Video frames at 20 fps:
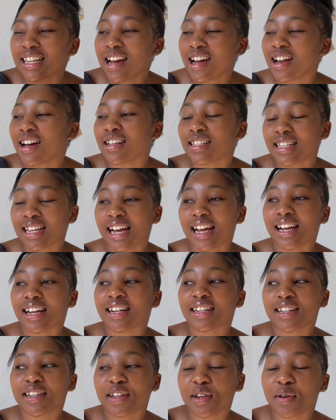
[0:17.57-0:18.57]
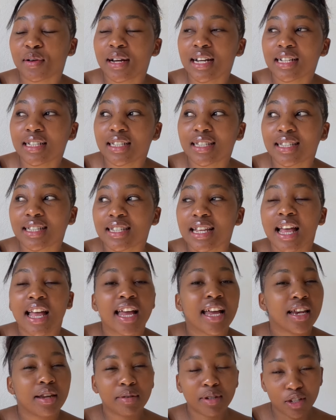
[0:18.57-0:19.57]
I was like, you know what?
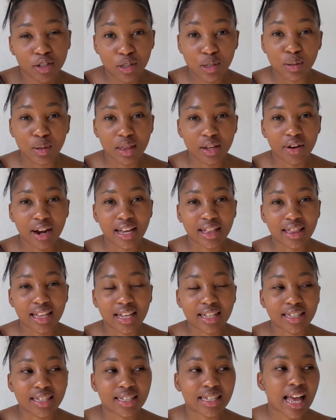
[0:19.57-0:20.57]
Let me just do the right things.